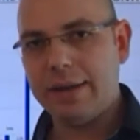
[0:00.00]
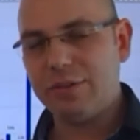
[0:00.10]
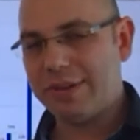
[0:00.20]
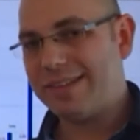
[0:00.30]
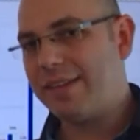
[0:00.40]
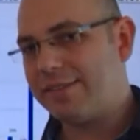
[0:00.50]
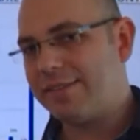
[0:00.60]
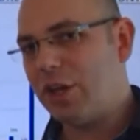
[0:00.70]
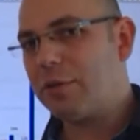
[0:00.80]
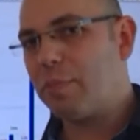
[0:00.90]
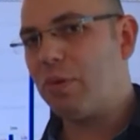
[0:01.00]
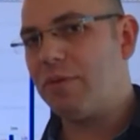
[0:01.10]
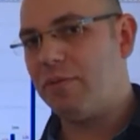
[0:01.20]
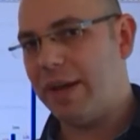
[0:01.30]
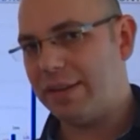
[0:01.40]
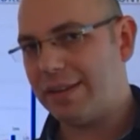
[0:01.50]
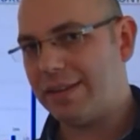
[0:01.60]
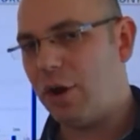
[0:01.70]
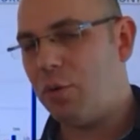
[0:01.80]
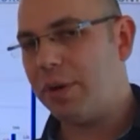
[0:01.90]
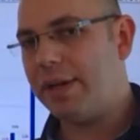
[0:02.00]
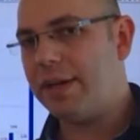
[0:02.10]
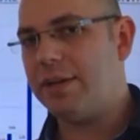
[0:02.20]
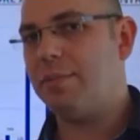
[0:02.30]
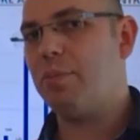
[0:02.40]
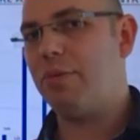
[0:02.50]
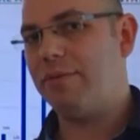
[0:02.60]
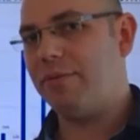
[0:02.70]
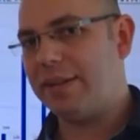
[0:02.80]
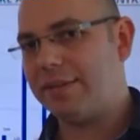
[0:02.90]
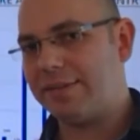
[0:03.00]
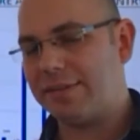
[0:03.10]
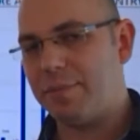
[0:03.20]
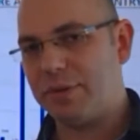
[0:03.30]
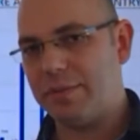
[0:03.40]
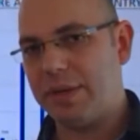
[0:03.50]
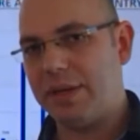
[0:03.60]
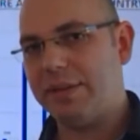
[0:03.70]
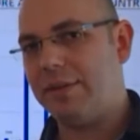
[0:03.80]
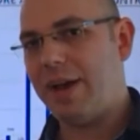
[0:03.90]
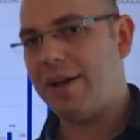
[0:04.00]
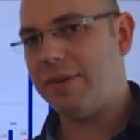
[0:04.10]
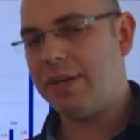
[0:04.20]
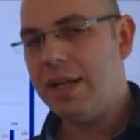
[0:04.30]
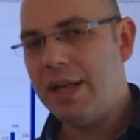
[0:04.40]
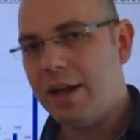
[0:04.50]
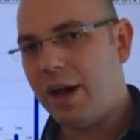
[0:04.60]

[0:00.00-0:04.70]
So this does not prevent, it only prevents the possibility of having